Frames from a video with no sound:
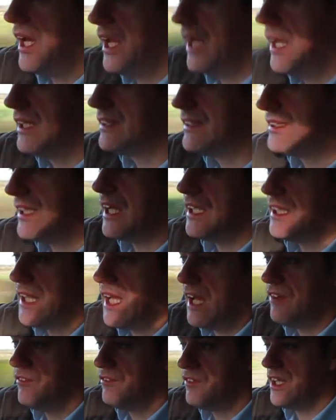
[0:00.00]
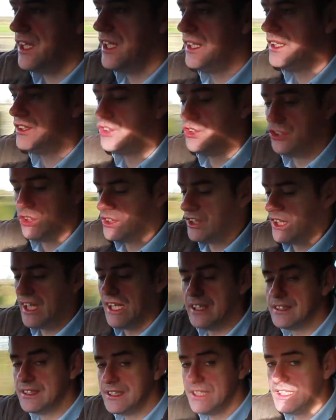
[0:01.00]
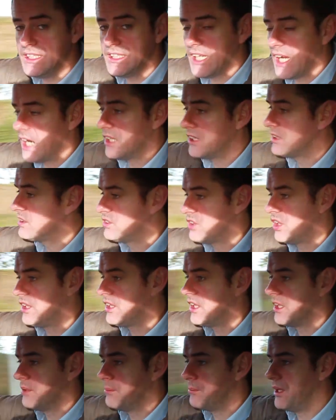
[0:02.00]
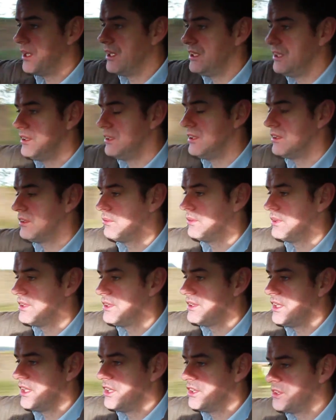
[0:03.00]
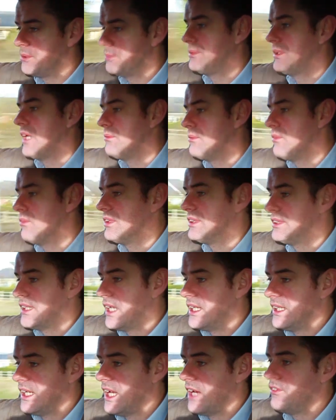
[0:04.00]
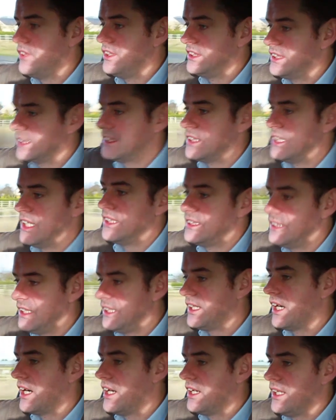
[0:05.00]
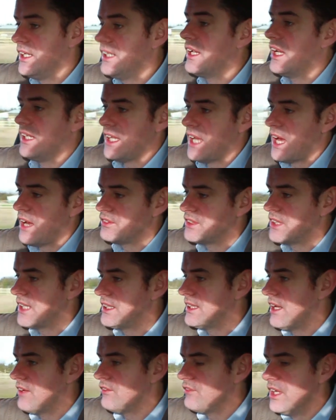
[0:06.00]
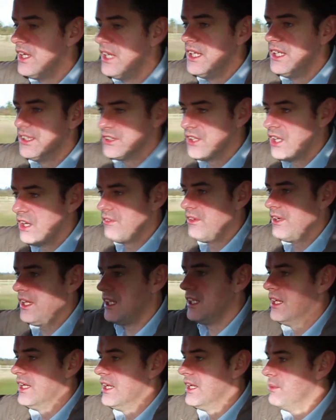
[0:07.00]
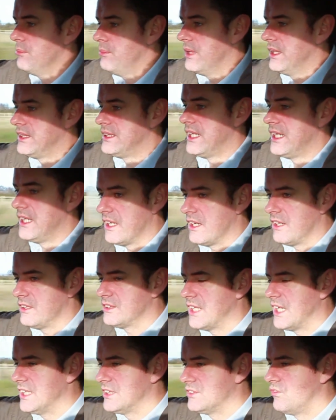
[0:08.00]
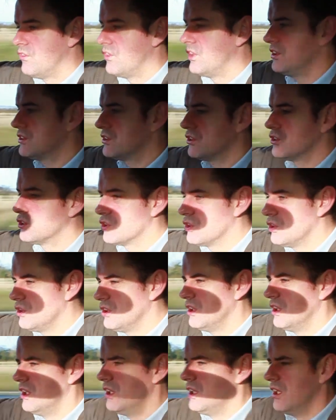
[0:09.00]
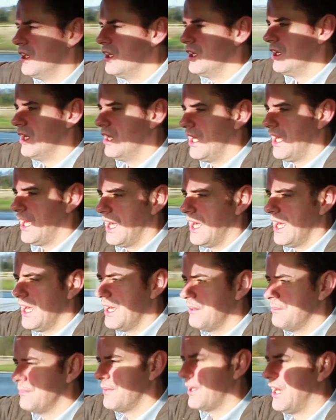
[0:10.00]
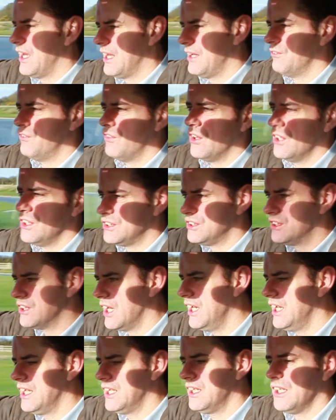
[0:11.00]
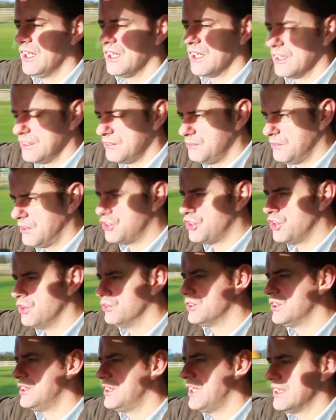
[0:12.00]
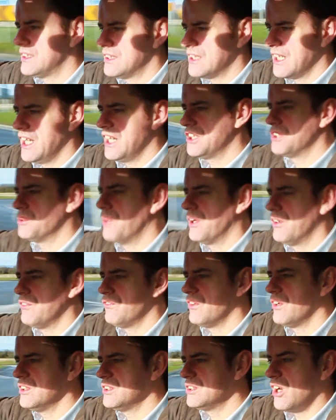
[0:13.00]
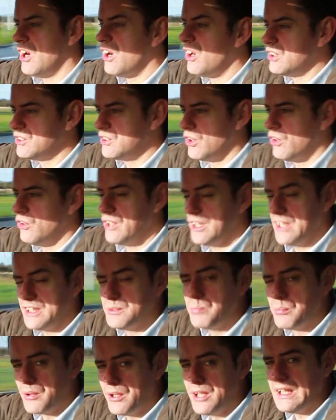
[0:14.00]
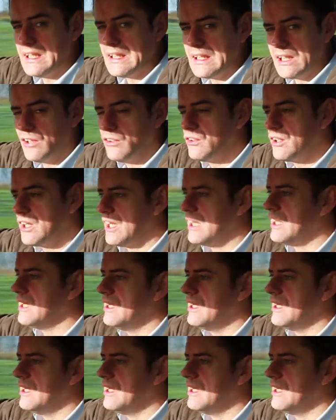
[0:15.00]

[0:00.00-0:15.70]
Sat-nav is just an SD card. That's all you got to buy. You can go into the dealership, tell me you want sat-nav, he sticks an SD card in, and you have sat-nav. It's already built in. It also has voice control and voice dialing. You can choose a destination by voice, although it's pretty clunky.